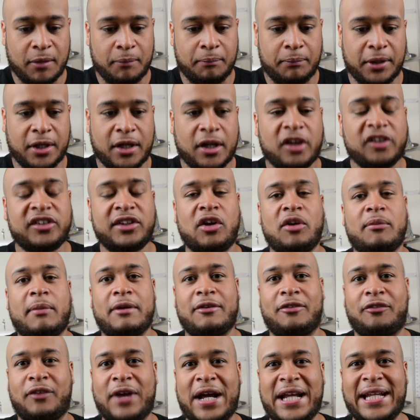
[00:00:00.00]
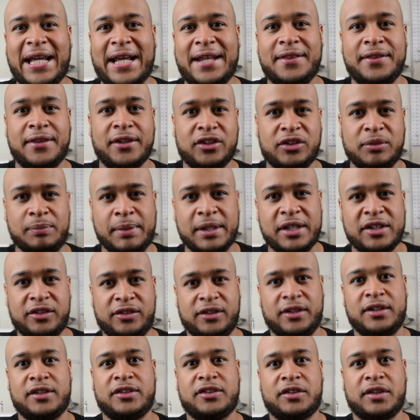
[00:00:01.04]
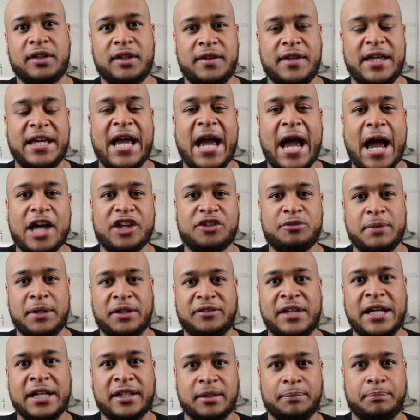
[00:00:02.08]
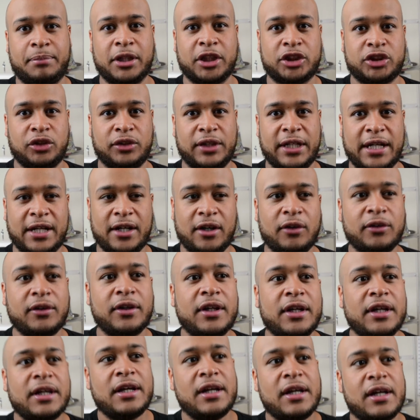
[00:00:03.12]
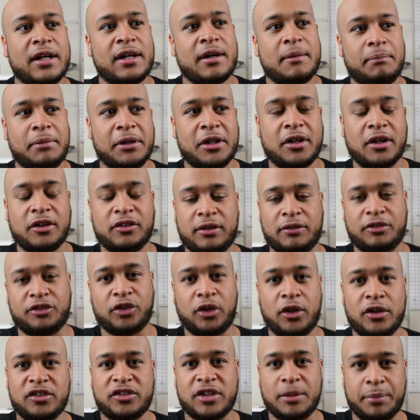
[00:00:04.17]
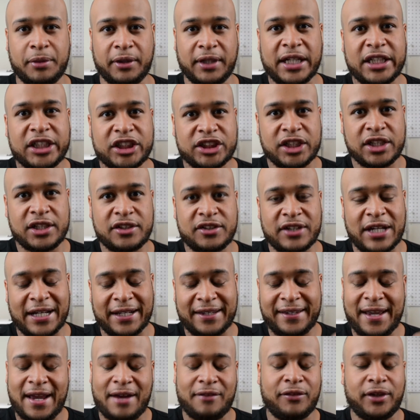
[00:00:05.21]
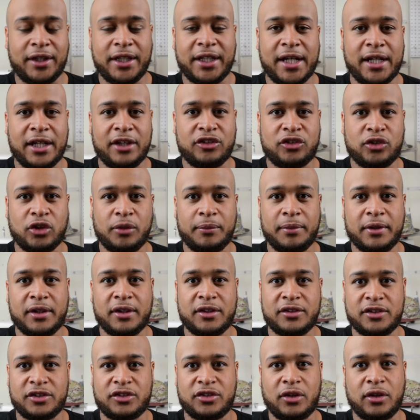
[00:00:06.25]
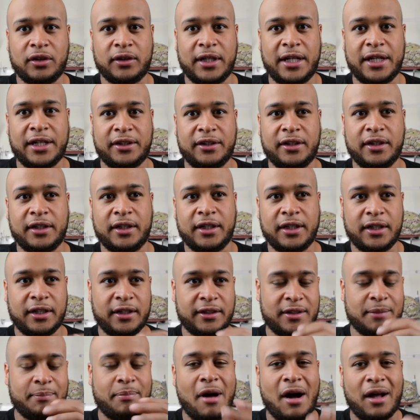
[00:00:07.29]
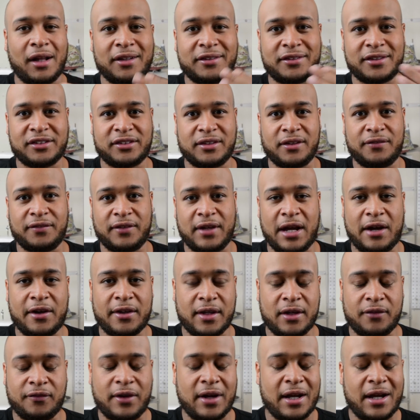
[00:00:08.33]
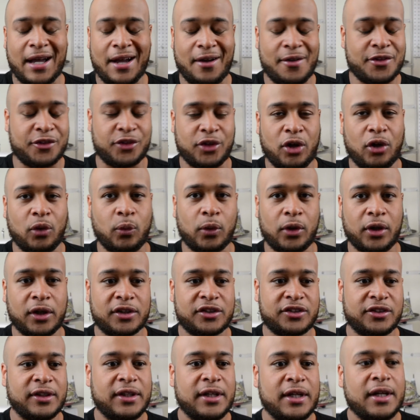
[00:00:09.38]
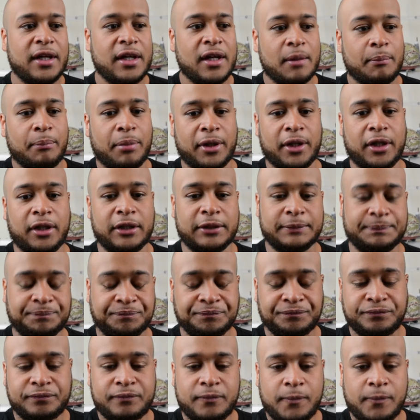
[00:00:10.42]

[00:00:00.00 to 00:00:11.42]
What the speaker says: because they're my friend in this business, they asked me to take the picture down. Because of certain stipulations, I can't really get into it because it's all like the politics of how this all works. But